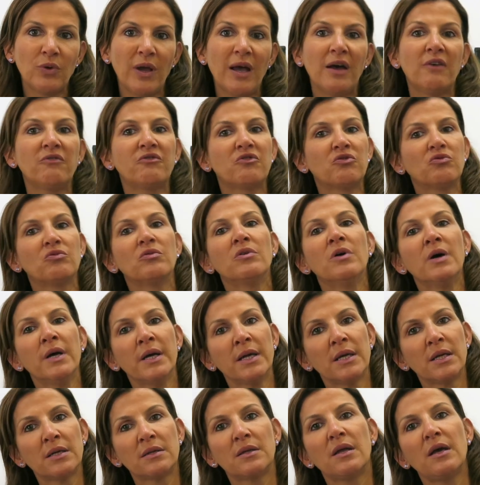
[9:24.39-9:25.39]
We have to
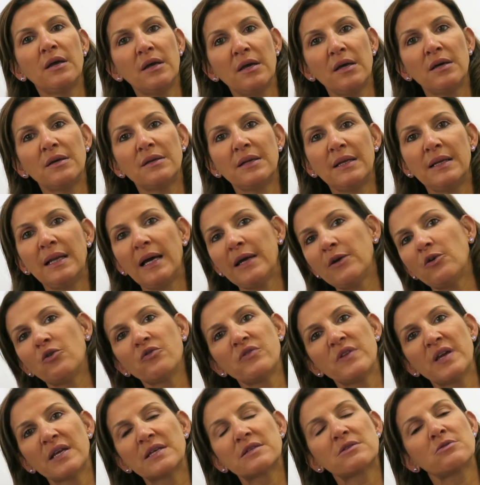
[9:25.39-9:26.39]
rely
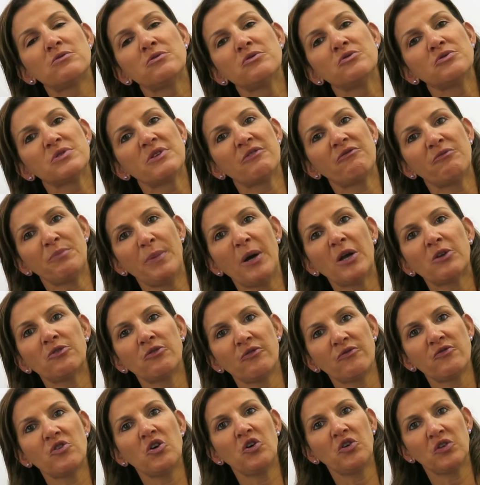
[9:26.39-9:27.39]
on the exclusive
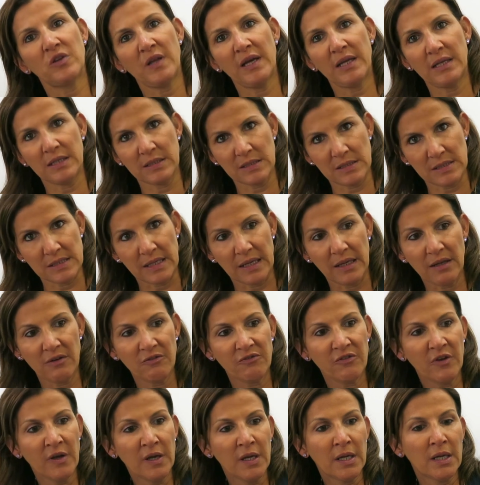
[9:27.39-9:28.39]
part of the hotel
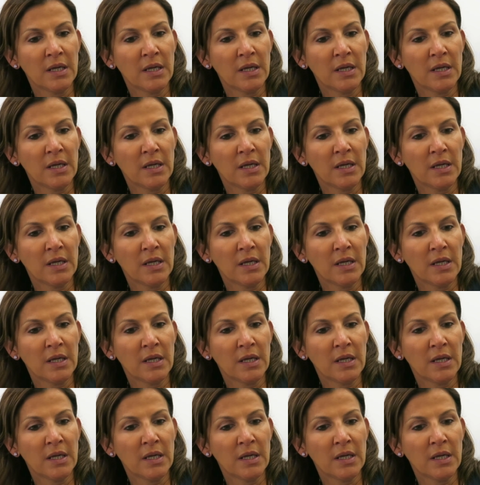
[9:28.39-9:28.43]
itself.